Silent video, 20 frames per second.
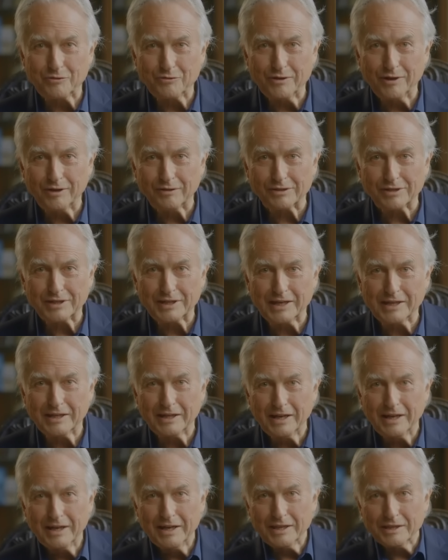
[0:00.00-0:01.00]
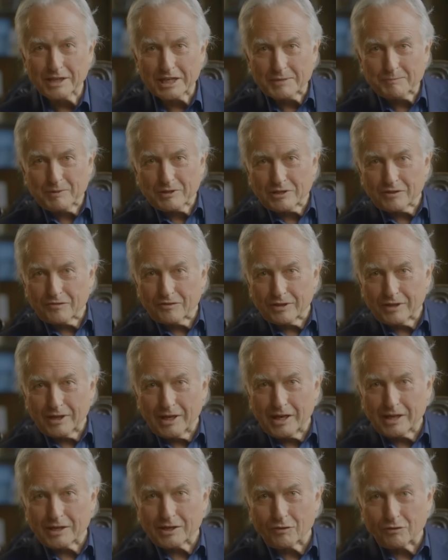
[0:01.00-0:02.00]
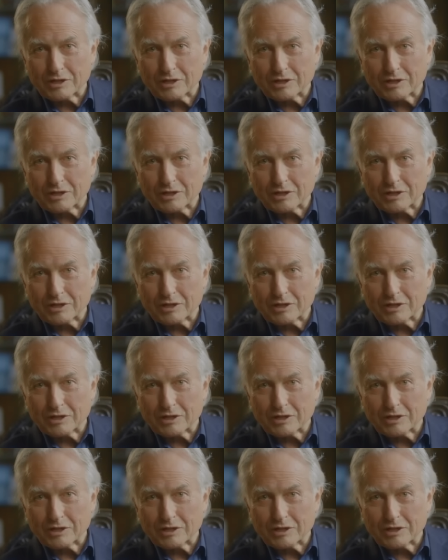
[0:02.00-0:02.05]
You can't say this bit of the cake